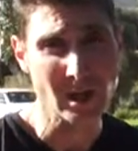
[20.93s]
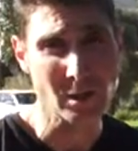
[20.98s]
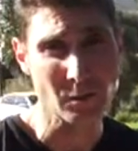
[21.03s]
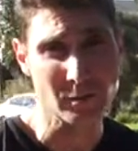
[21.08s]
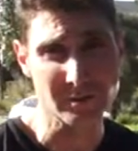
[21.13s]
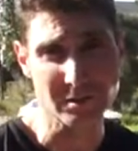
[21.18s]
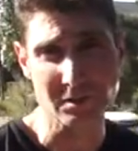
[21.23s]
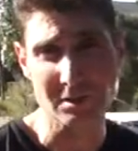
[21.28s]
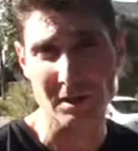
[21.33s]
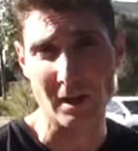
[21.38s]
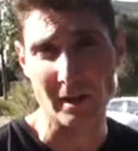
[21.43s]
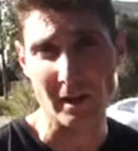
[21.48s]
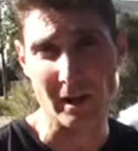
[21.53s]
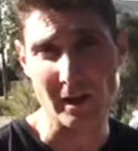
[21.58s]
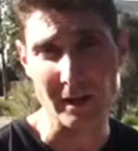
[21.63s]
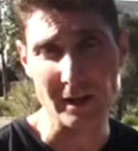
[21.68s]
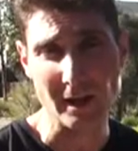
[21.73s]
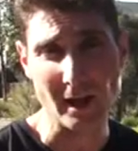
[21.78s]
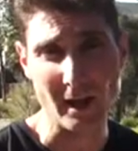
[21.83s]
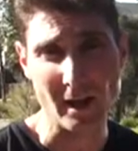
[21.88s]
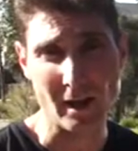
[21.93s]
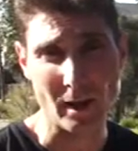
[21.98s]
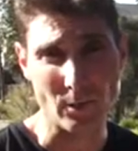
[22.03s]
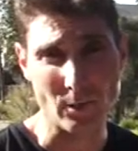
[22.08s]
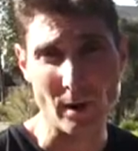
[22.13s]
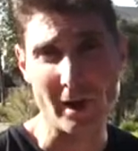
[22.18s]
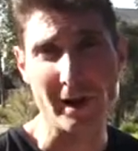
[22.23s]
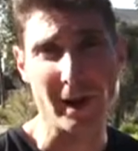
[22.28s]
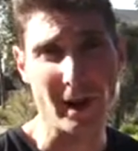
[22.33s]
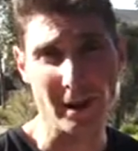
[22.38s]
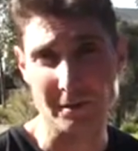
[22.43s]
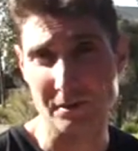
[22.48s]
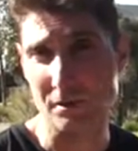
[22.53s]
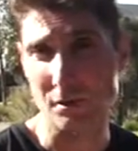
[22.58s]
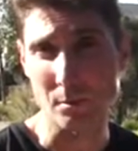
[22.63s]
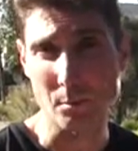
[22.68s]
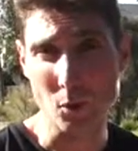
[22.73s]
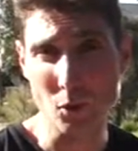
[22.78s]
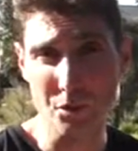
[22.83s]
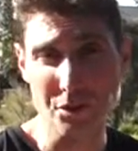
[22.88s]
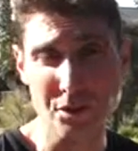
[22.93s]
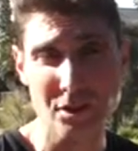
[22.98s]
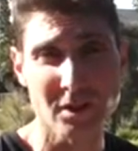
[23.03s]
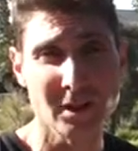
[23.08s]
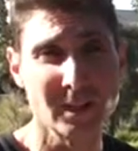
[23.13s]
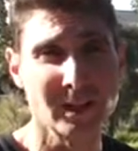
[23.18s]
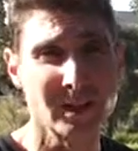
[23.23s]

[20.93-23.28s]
We've just done a run out into the bush,